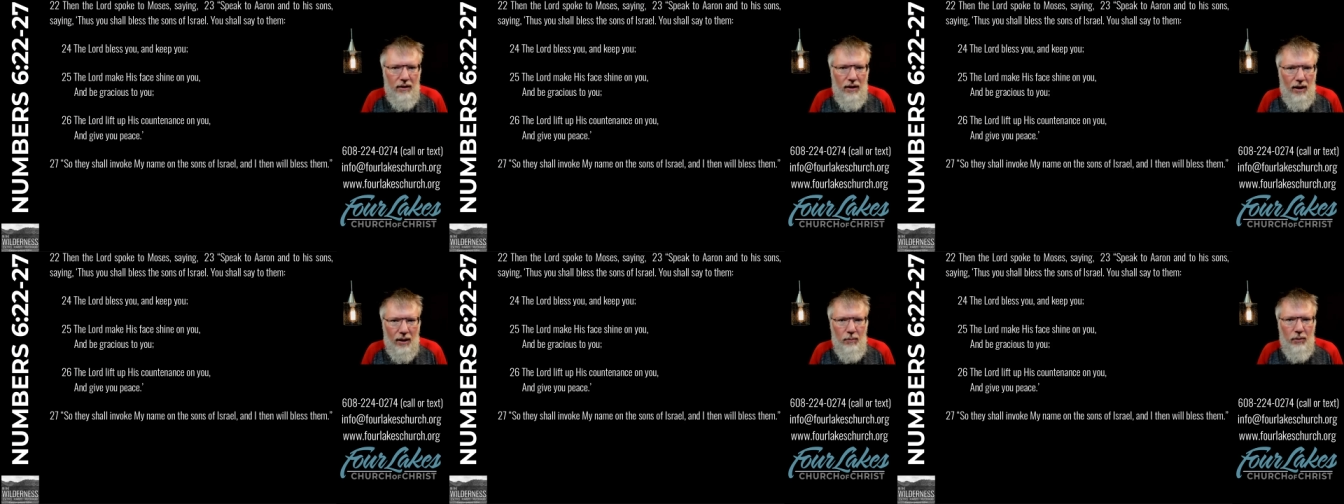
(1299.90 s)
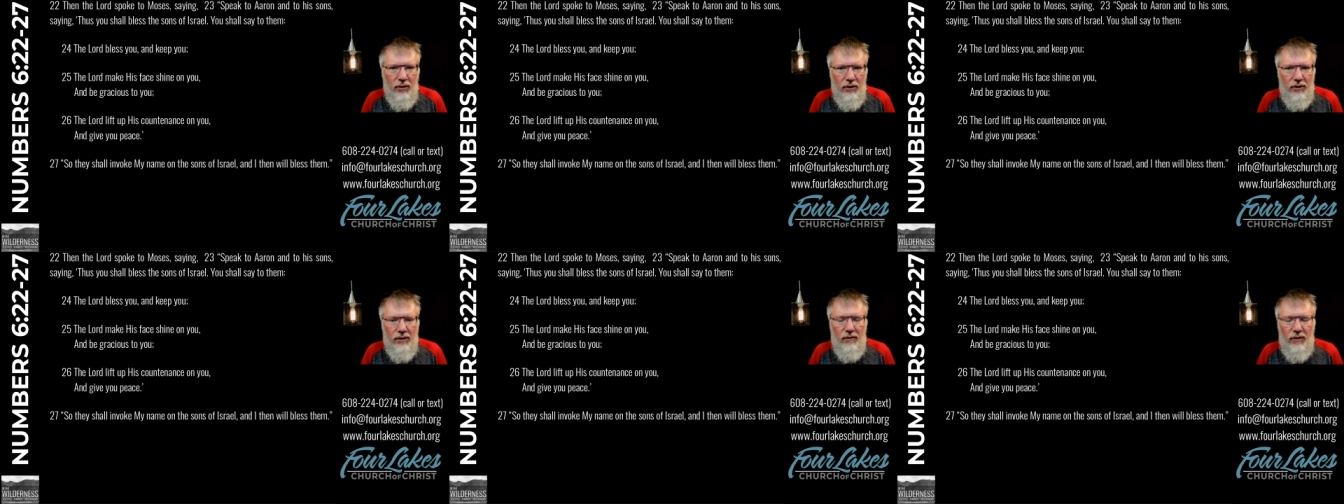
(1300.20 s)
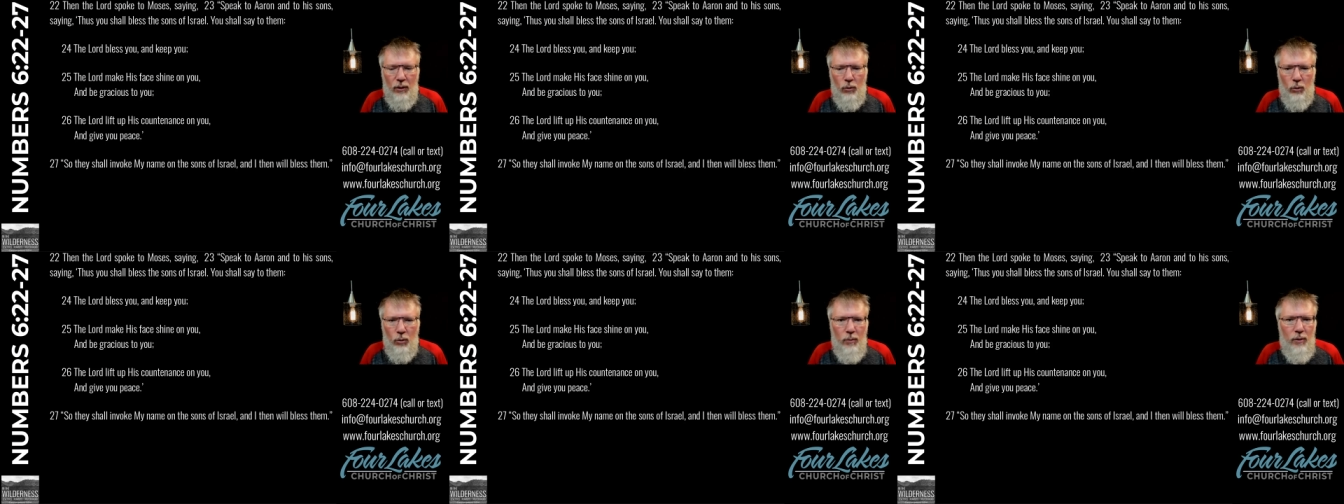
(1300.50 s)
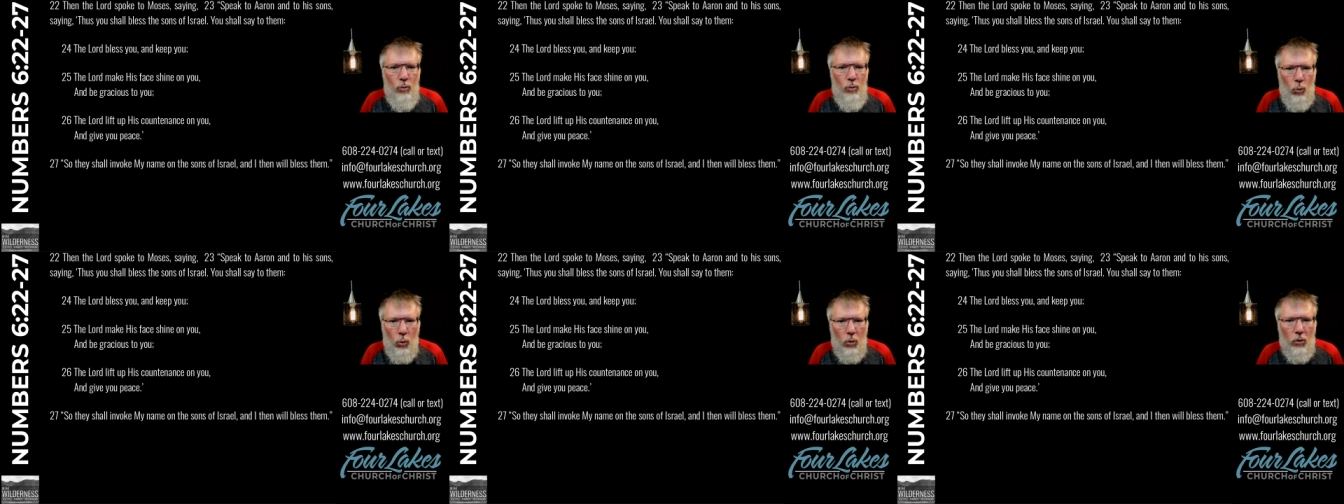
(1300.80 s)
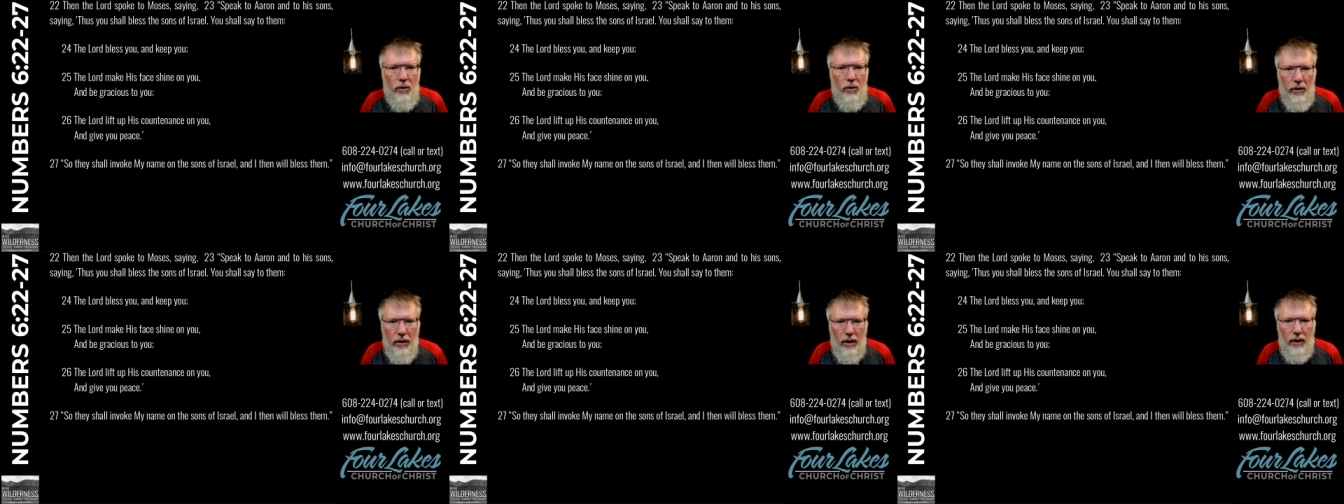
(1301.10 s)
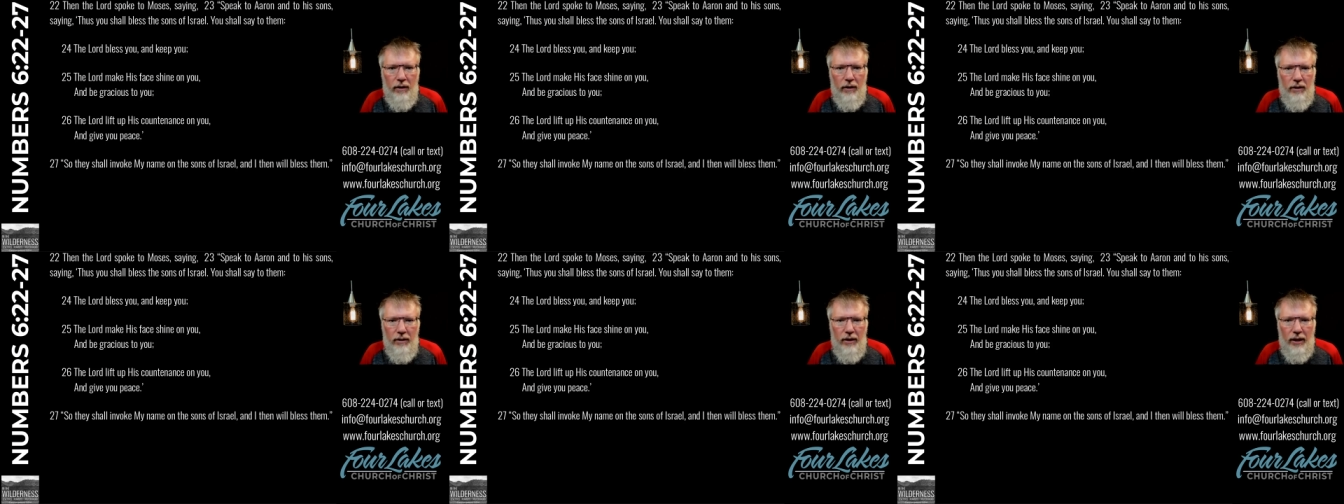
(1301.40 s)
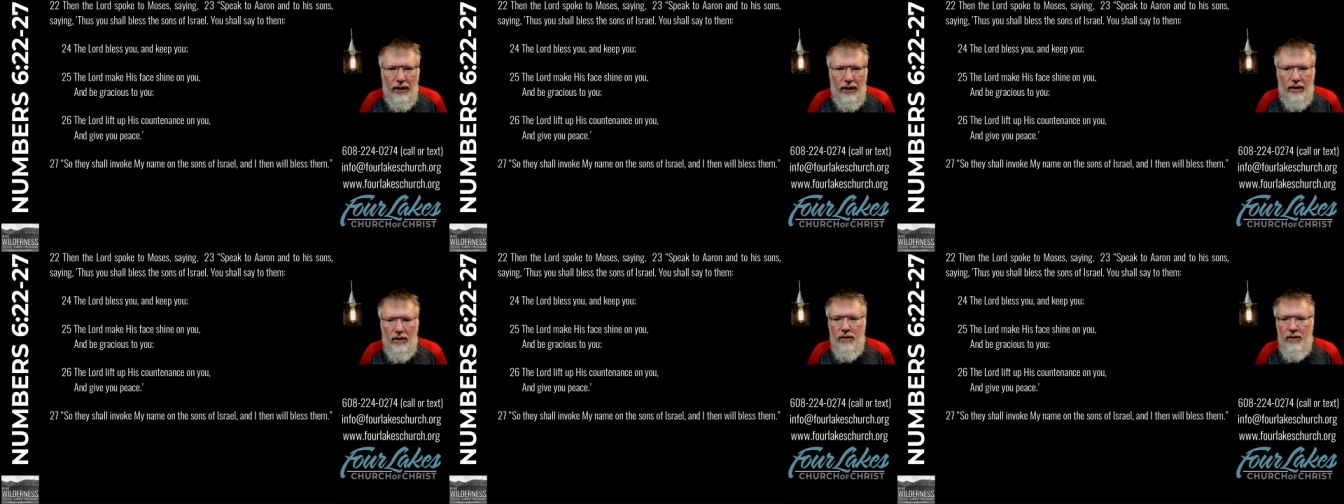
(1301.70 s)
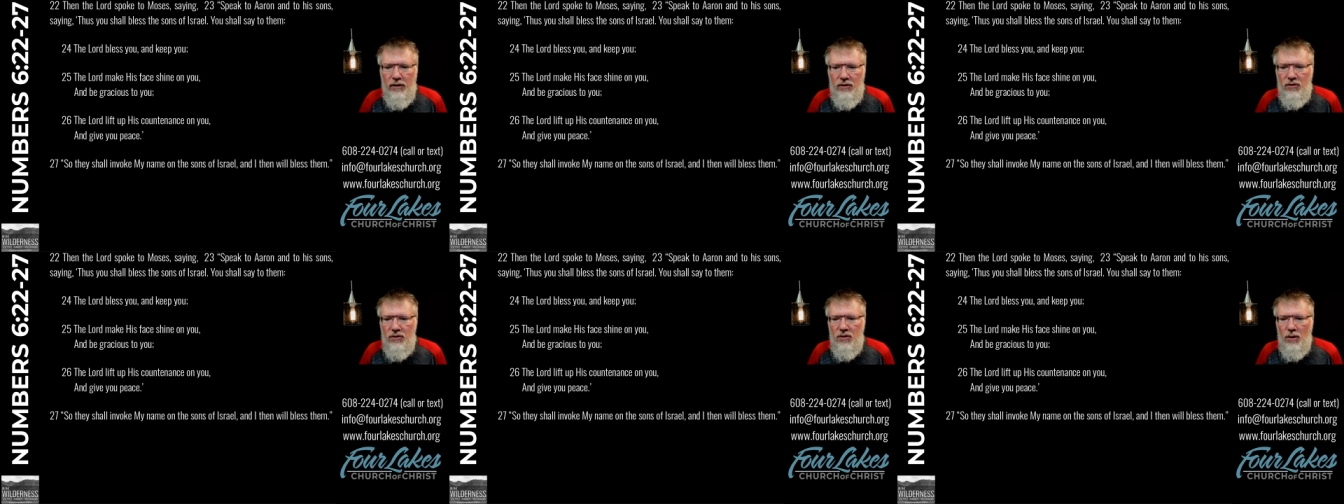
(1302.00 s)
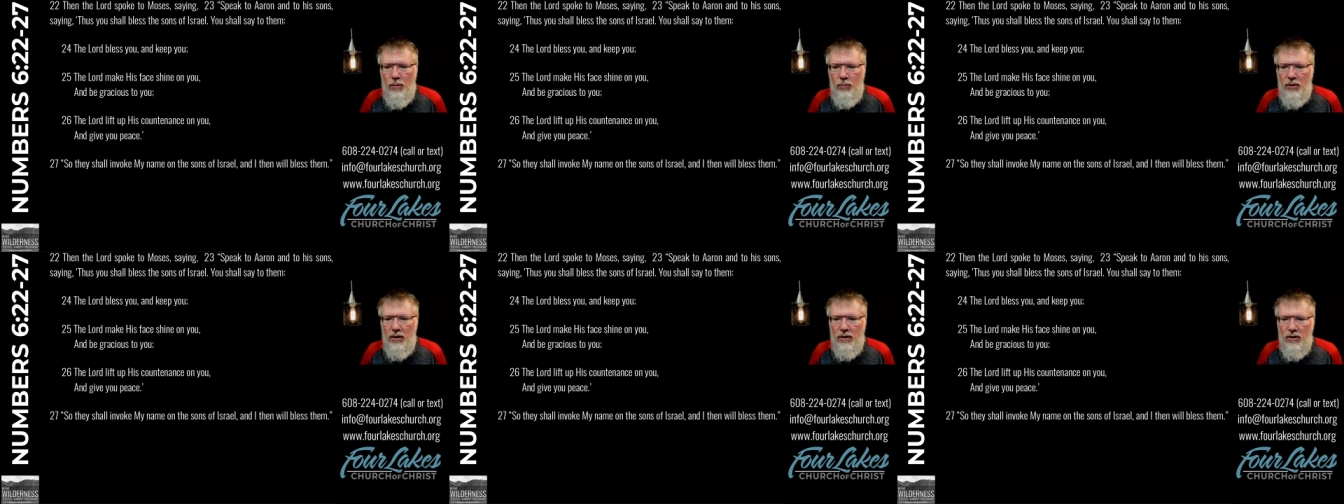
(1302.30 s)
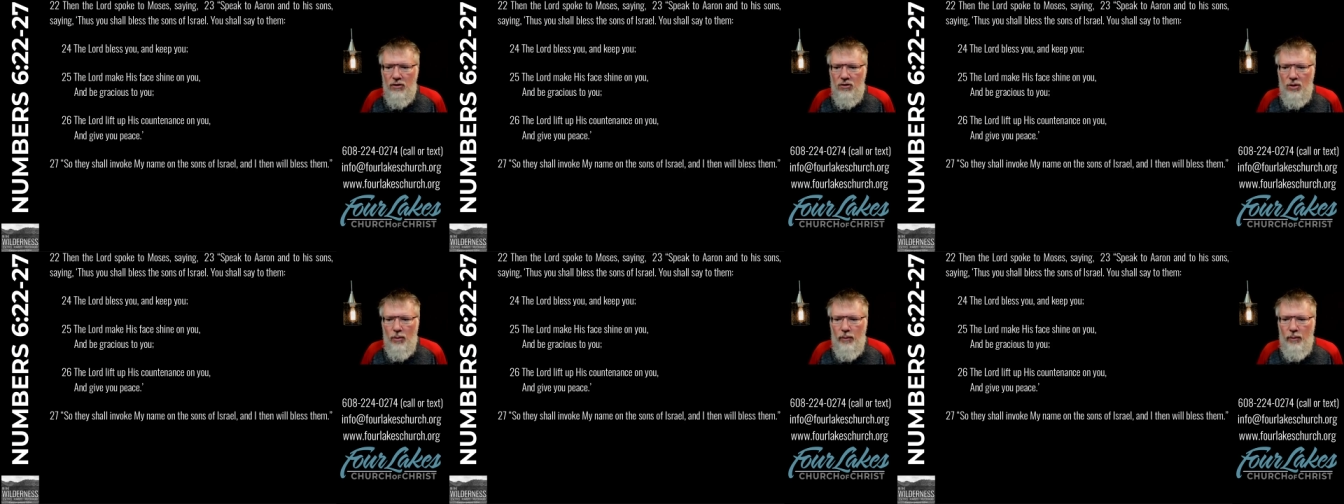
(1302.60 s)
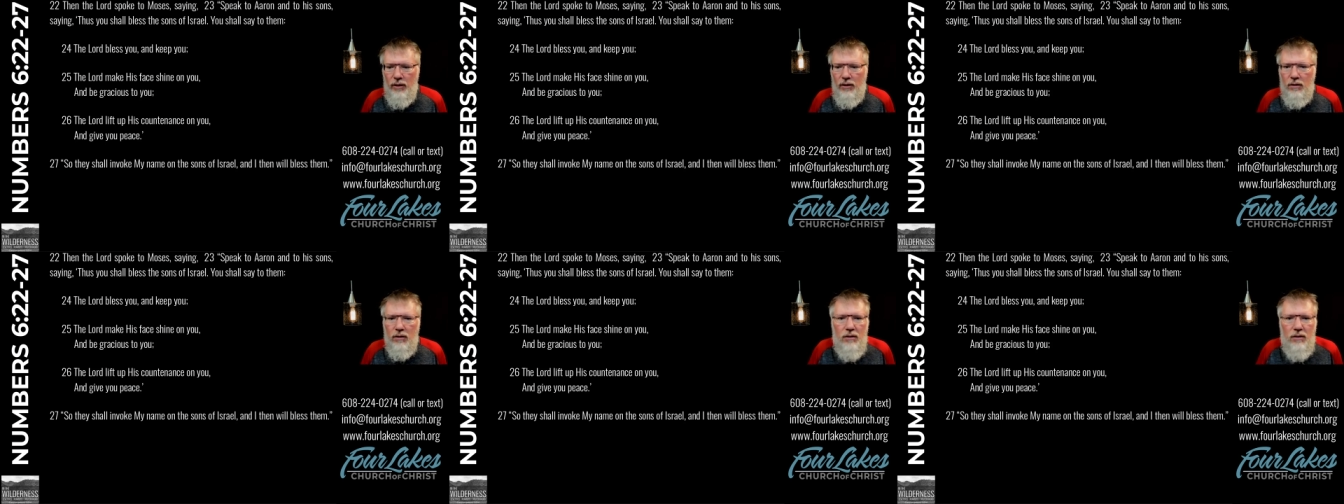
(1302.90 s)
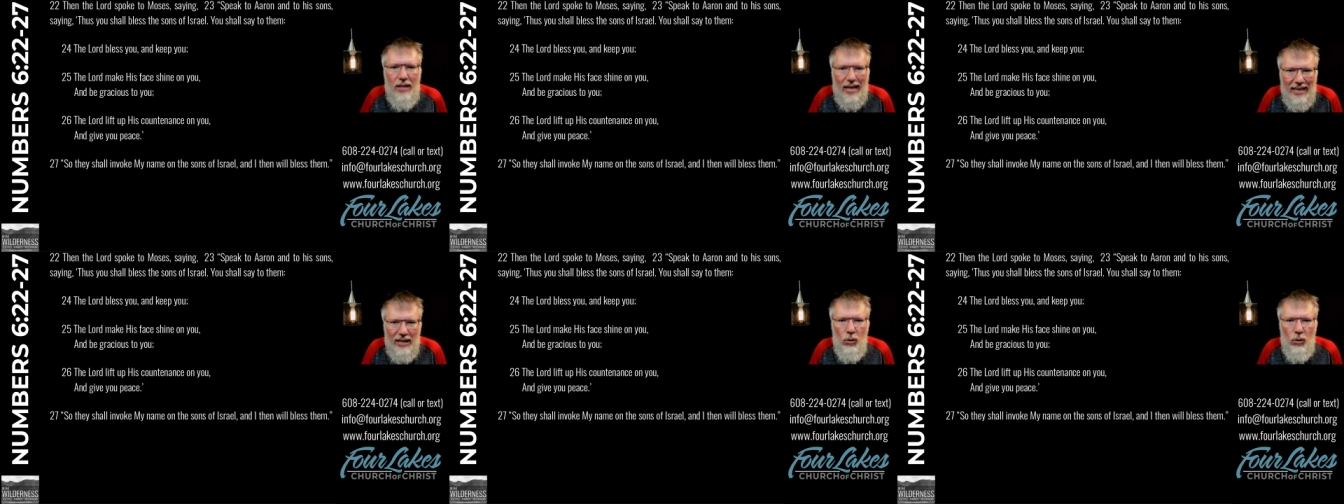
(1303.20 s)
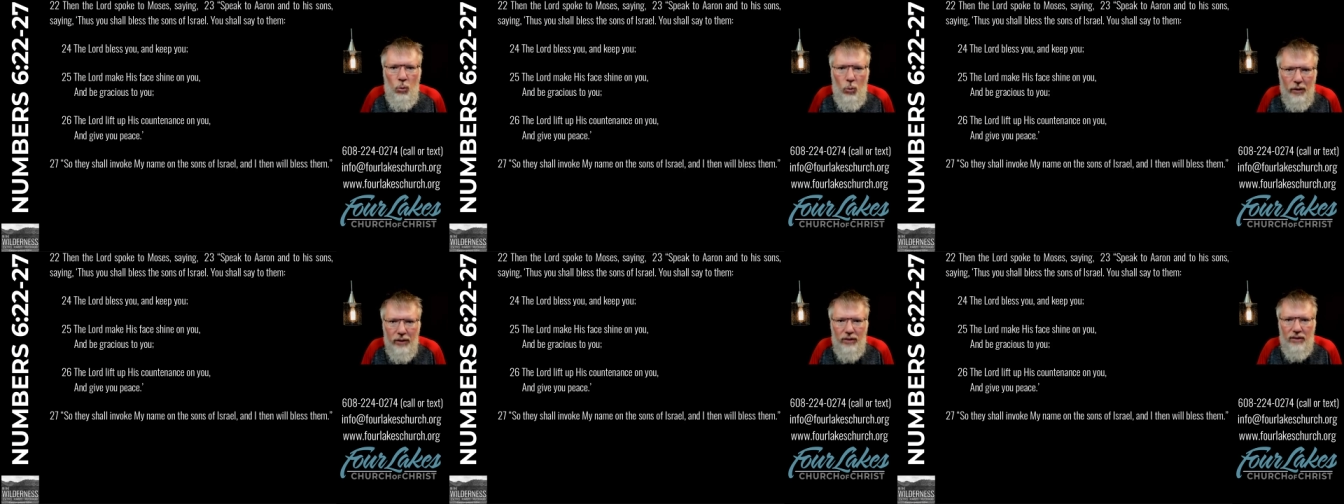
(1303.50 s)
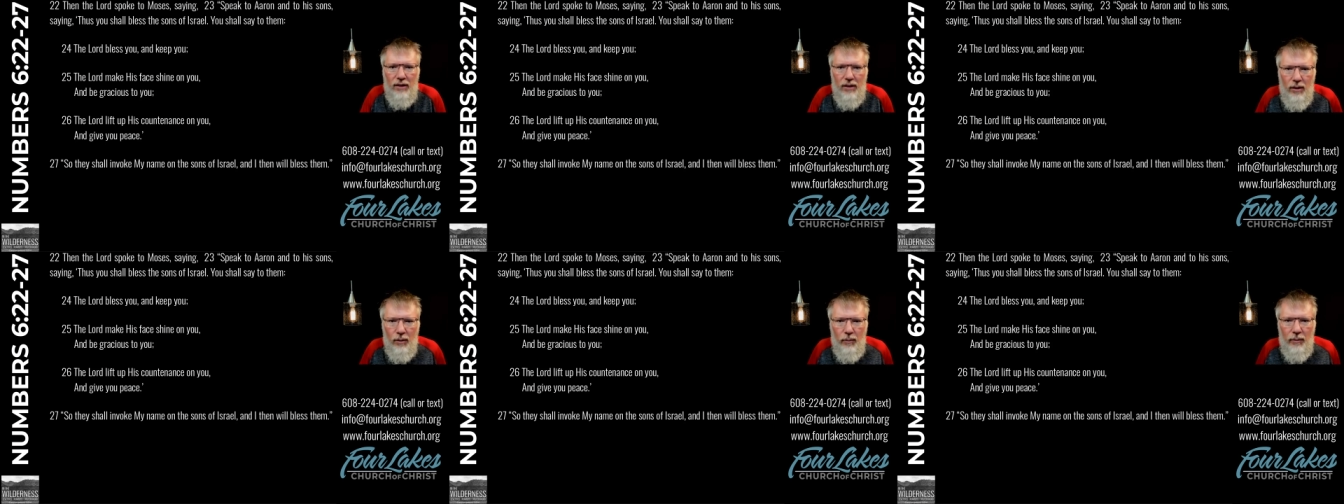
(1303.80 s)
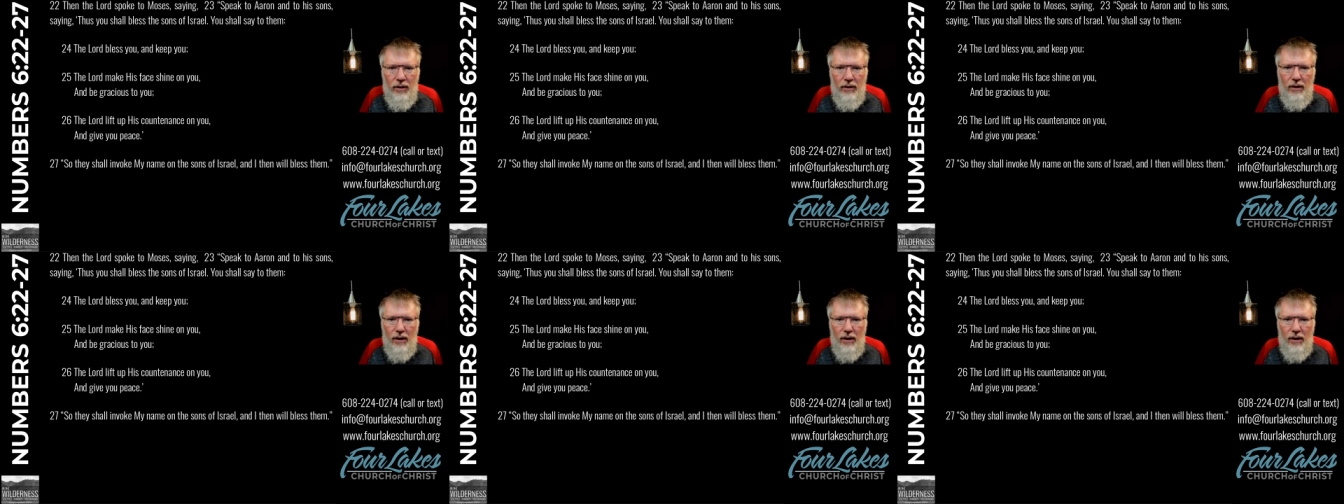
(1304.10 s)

I believe, that would be worn on a necklace, something that somebody could take with them and,